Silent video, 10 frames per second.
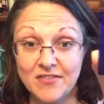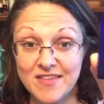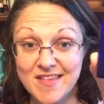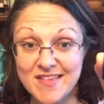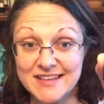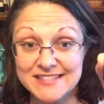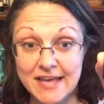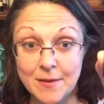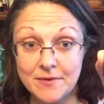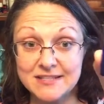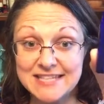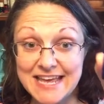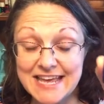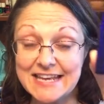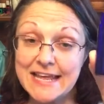This is a 10
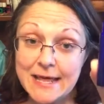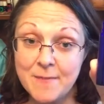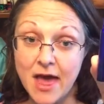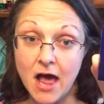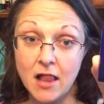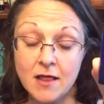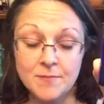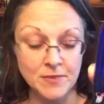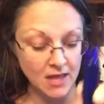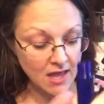ml,